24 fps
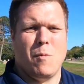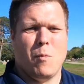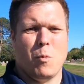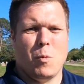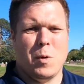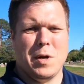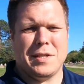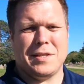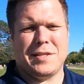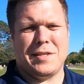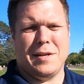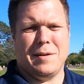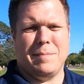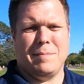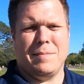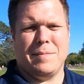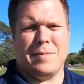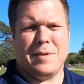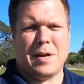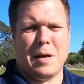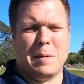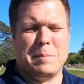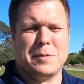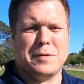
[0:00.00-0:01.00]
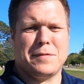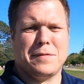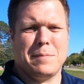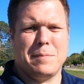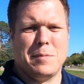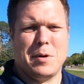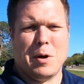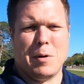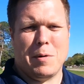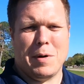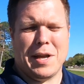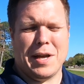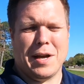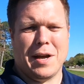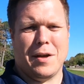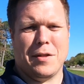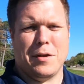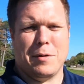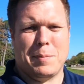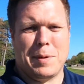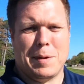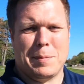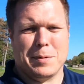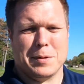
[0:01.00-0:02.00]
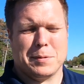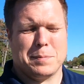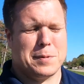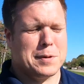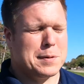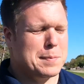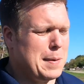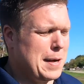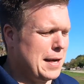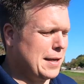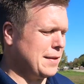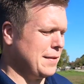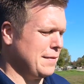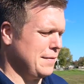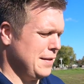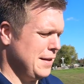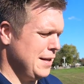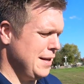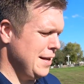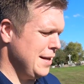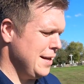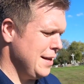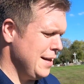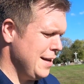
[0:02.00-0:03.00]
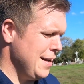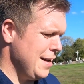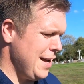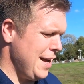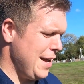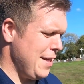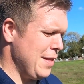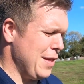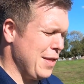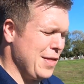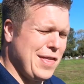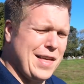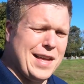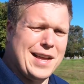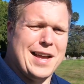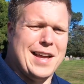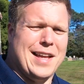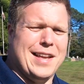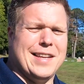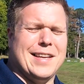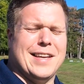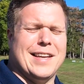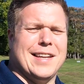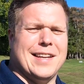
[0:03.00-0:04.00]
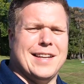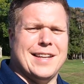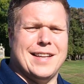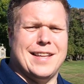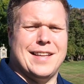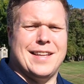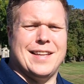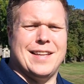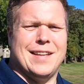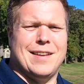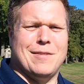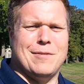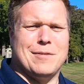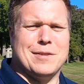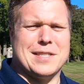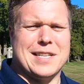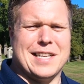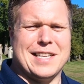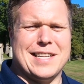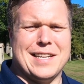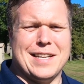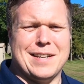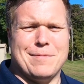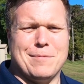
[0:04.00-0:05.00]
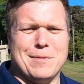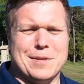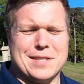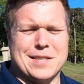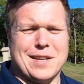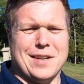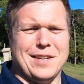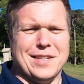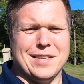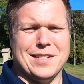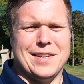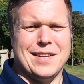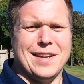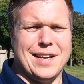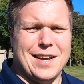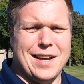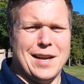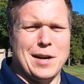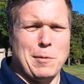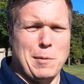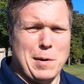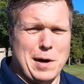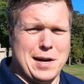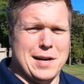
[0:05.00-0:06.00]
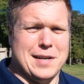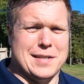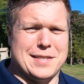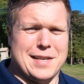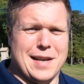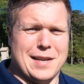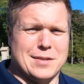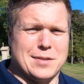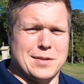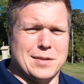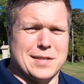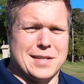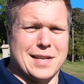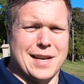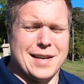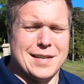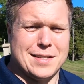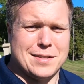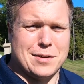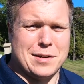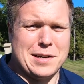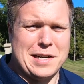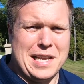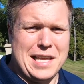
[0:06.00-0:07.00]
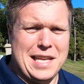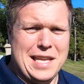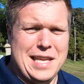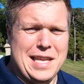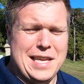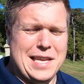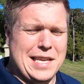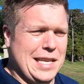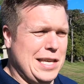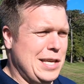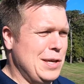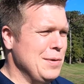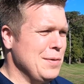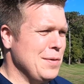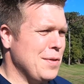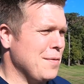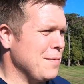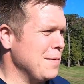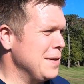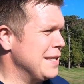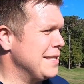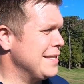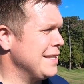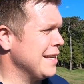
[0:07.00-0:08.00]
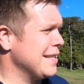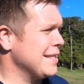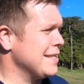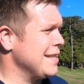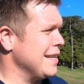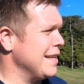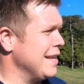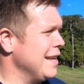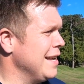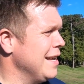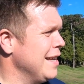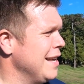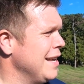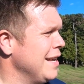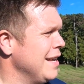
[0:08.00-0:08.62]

Wisdom comes from knowing other people's perspective. And the thing I did was I did what's called an awareness exercise, or an EQ 360.